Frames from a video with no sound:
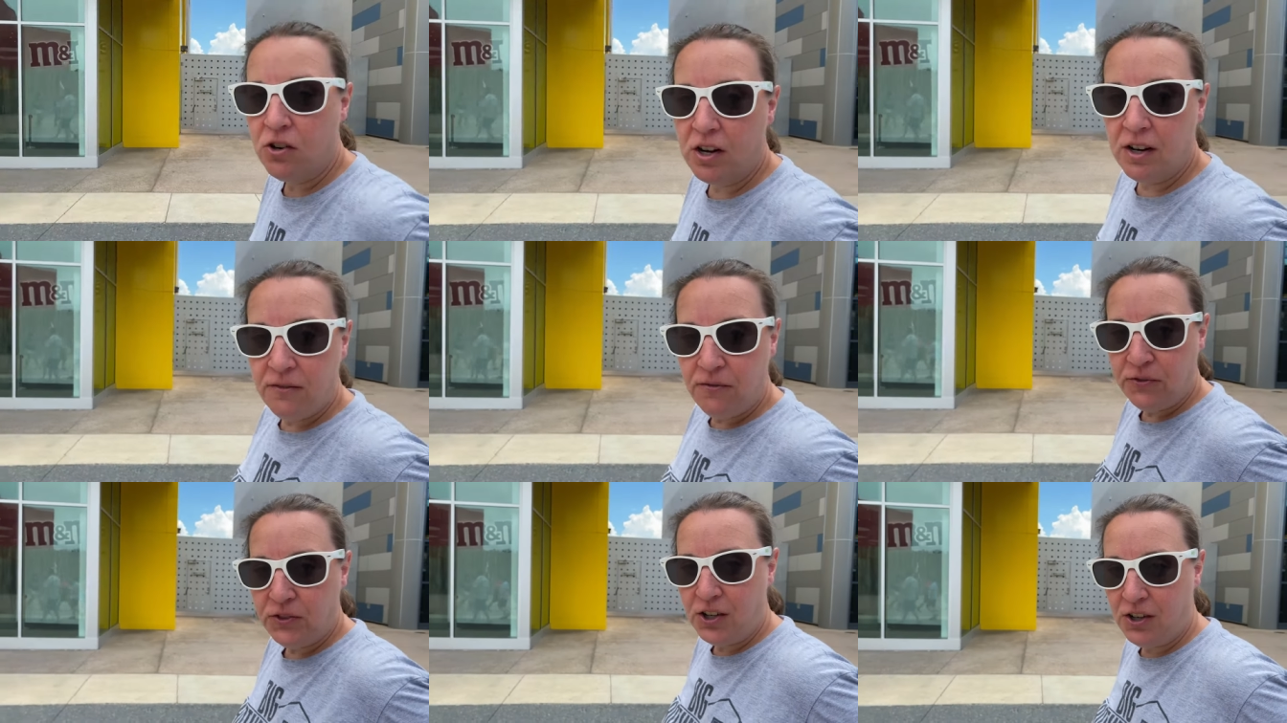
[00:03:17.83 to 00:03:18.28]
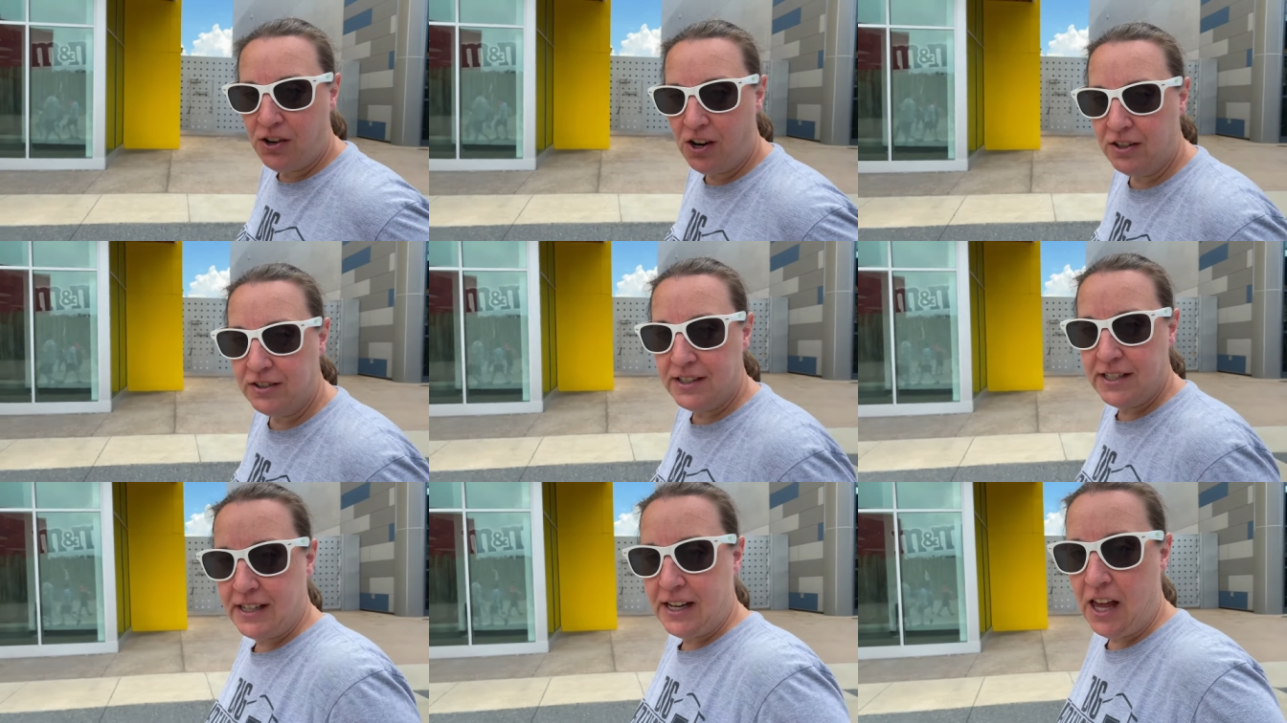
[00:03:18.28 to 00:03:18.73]
if they're
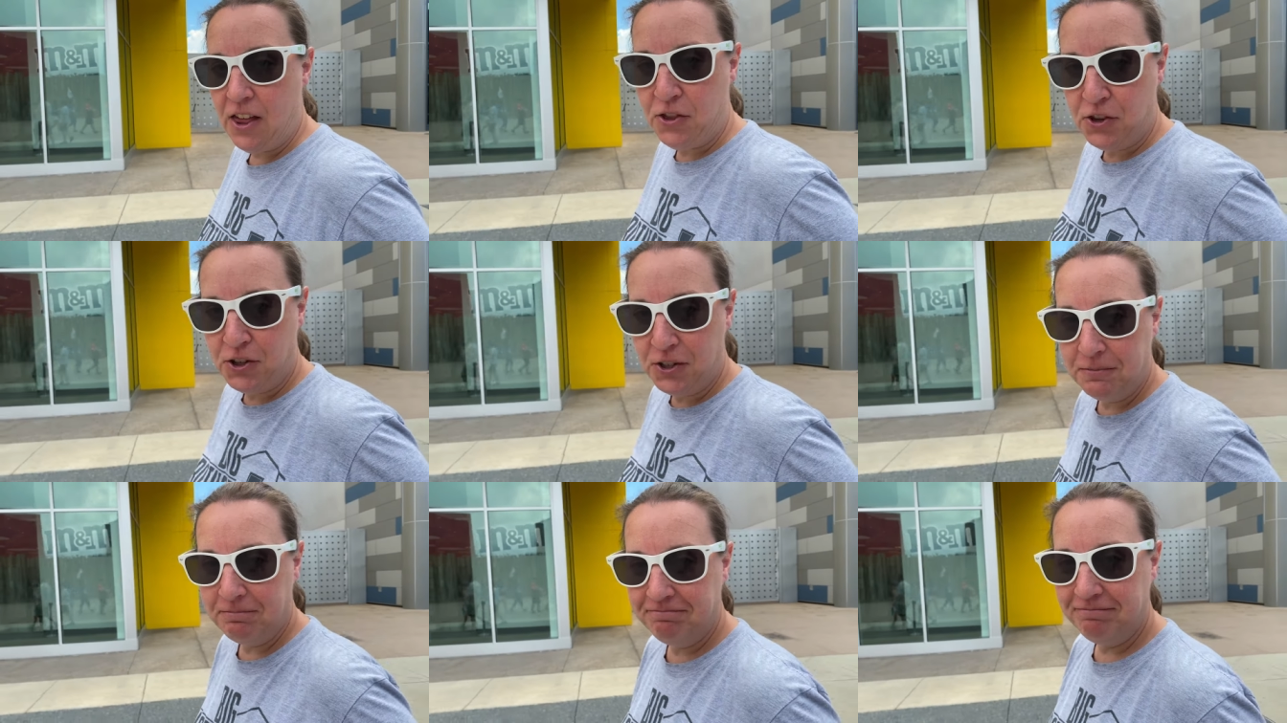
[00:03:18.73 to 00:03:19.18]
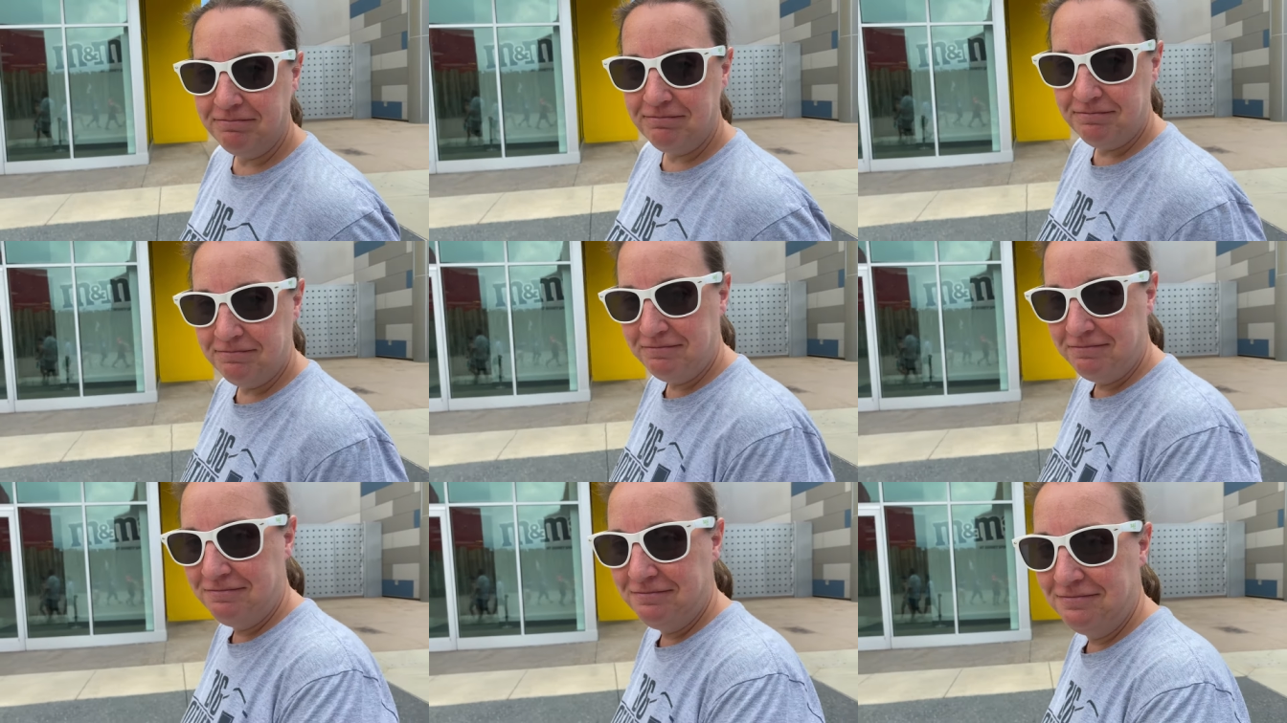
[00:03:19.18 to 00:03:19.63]
all together.
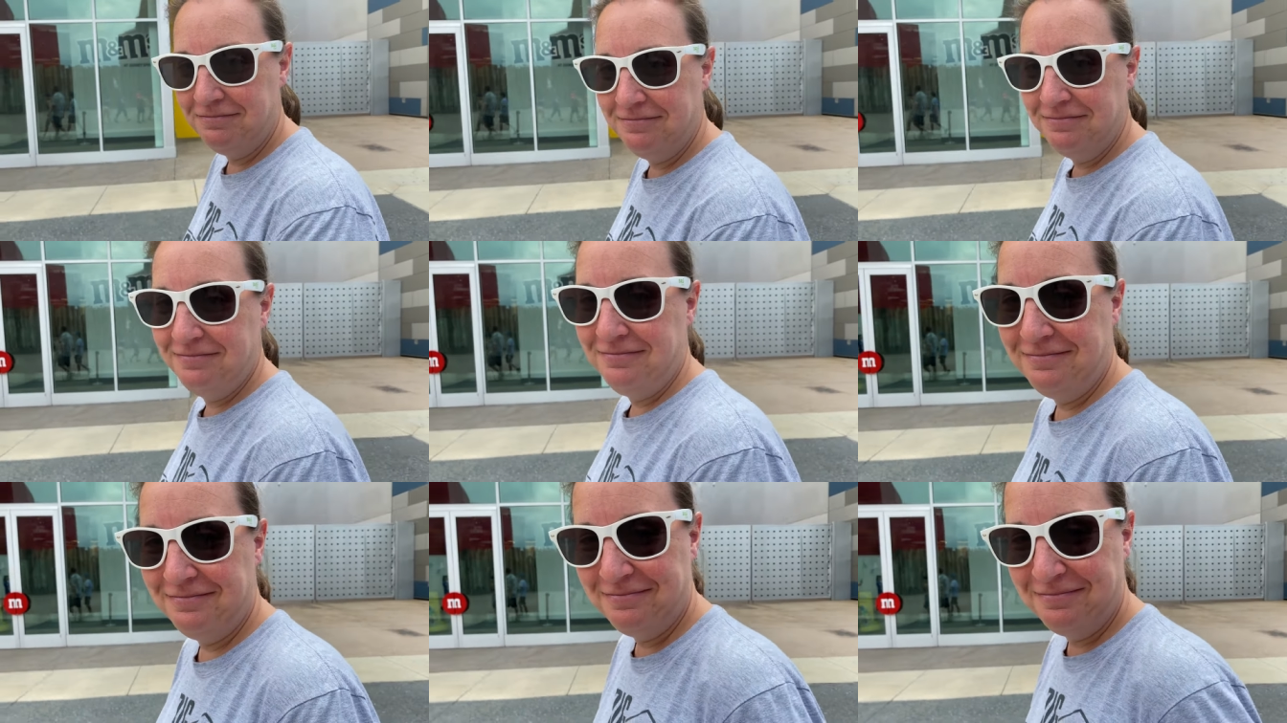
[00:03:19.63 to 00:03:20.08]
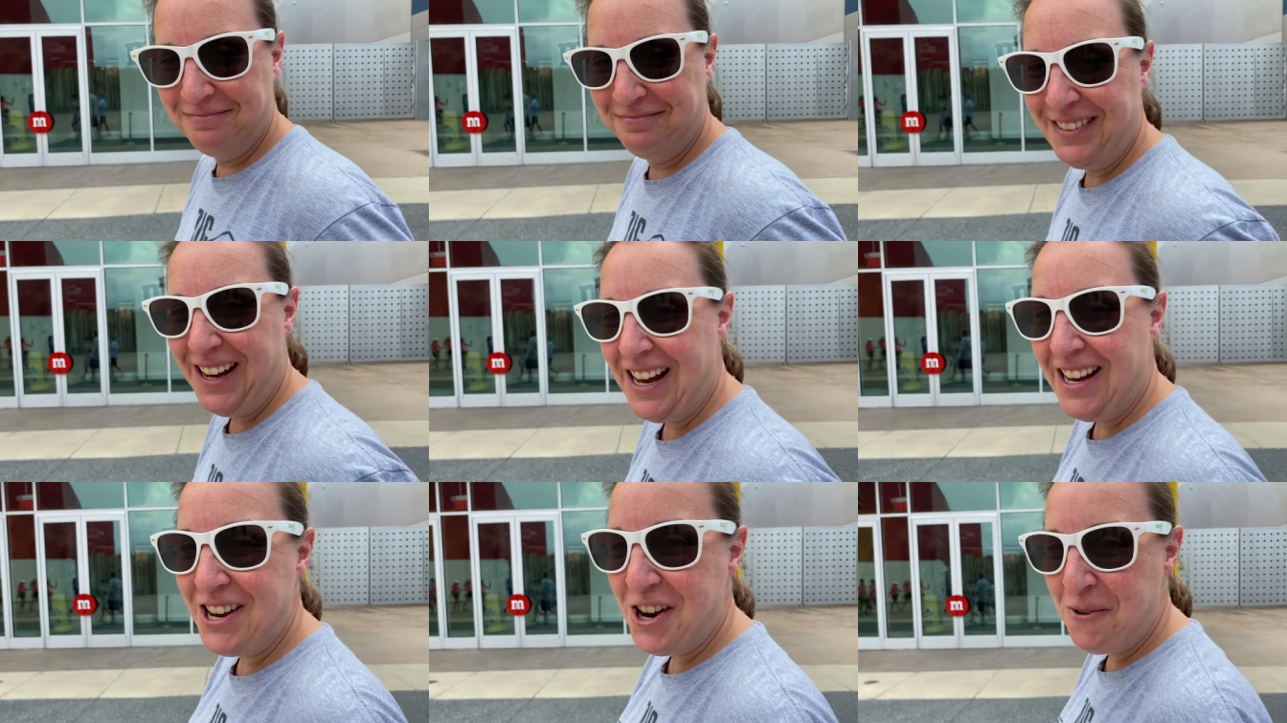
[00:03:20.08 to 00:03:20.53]

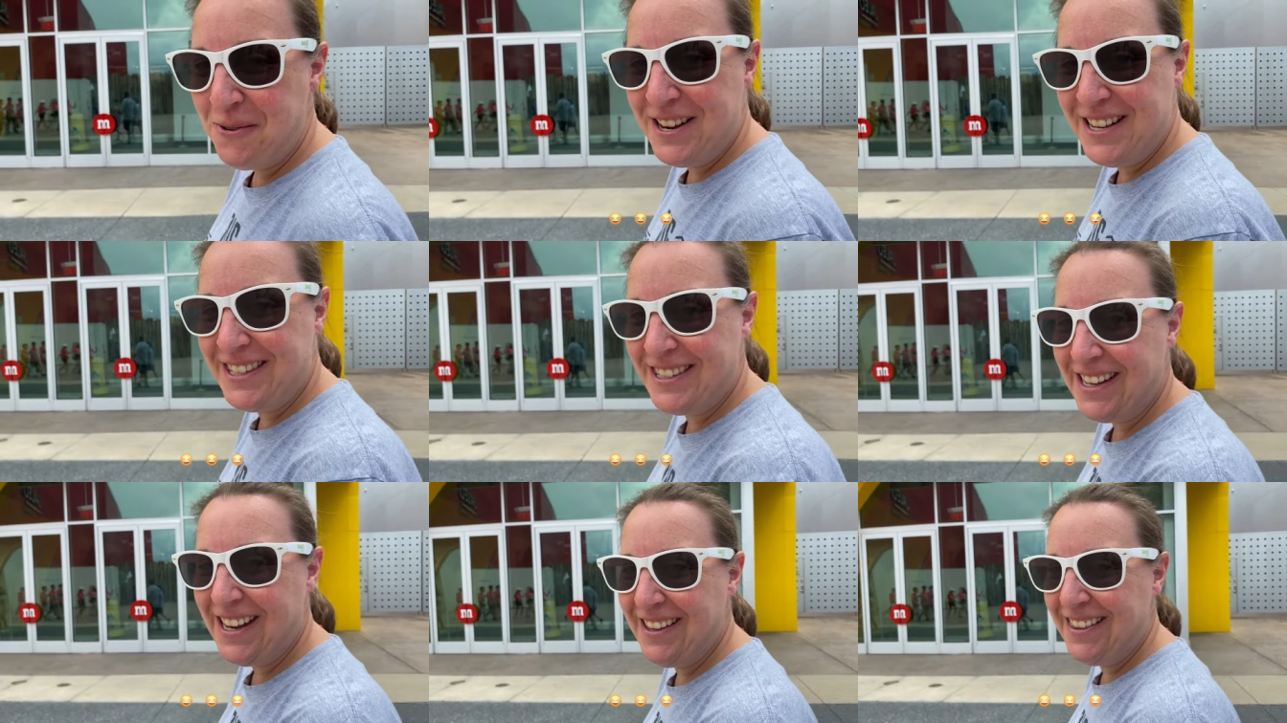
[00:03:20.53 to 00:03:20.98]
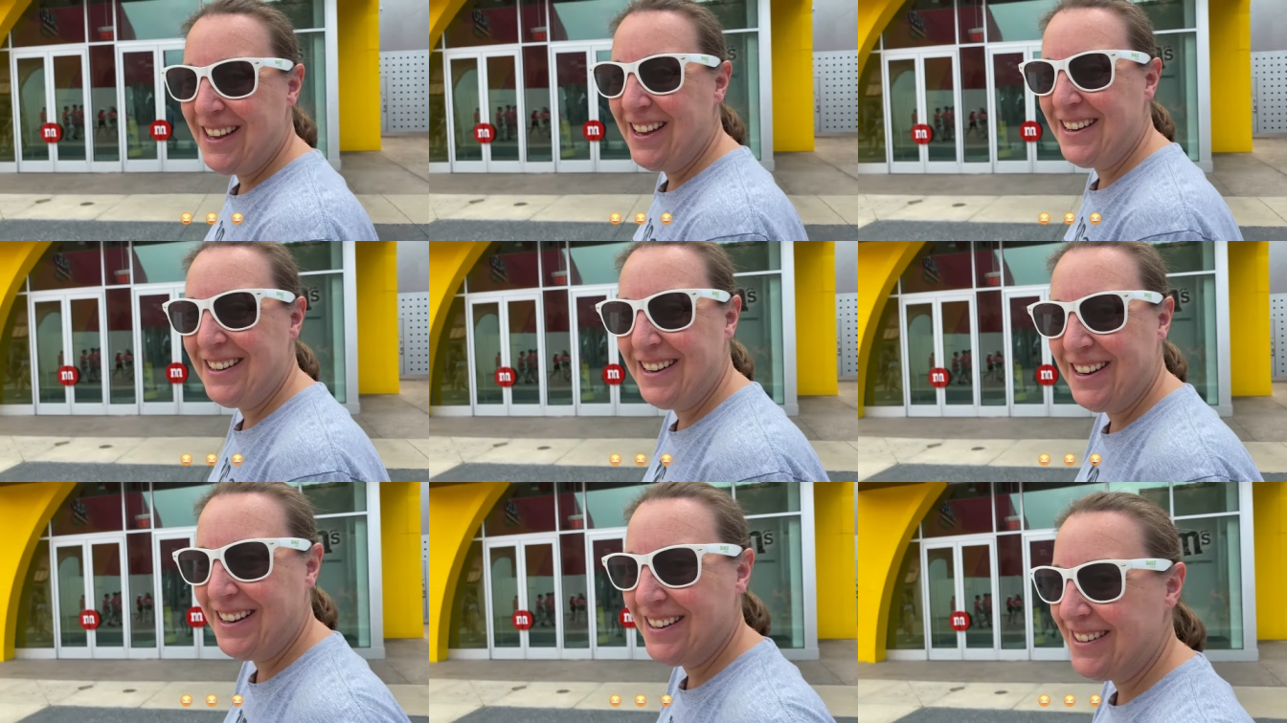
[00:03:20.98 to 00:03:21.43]
I always say that
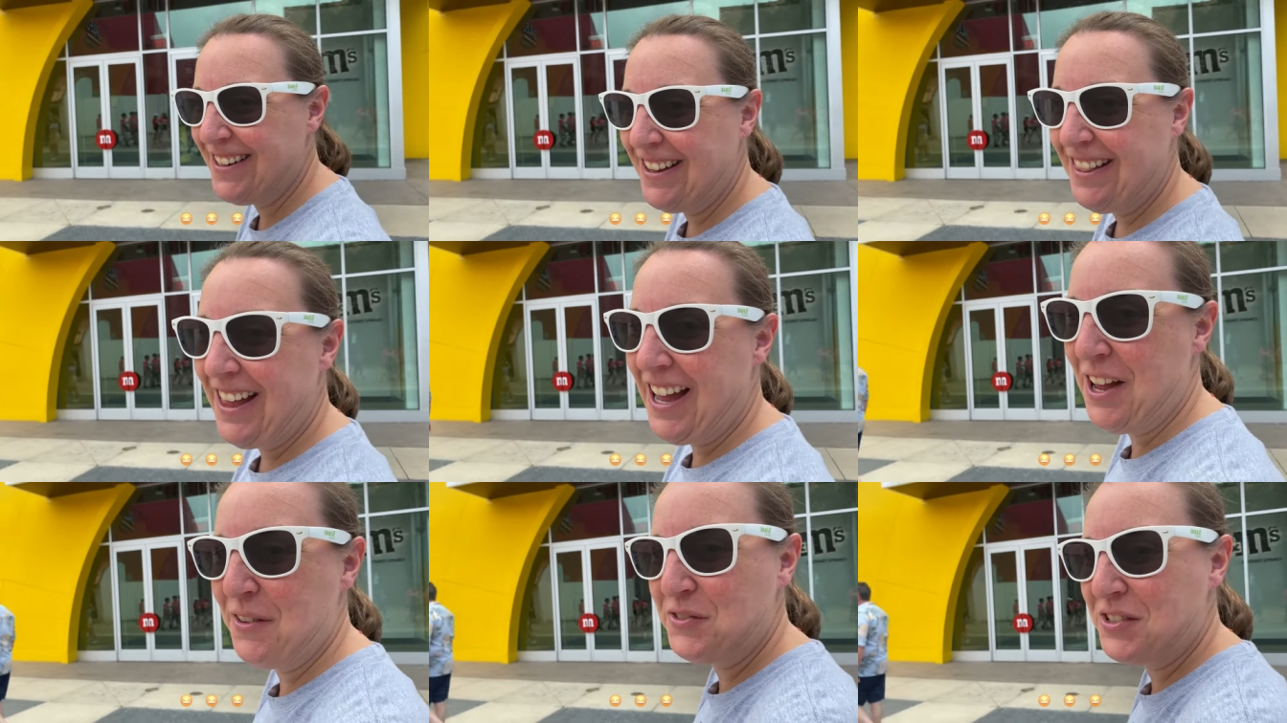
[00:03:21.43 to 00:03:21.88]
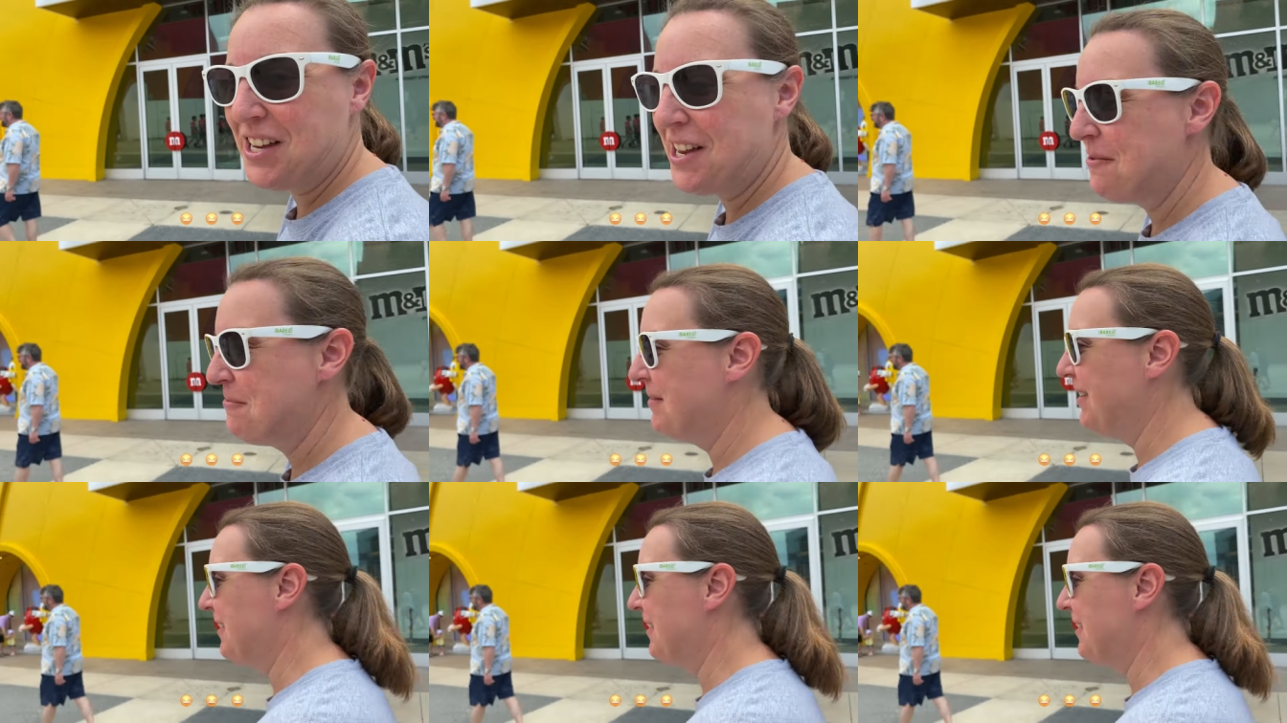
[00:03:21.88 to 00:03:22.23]
and Andy laughs at me.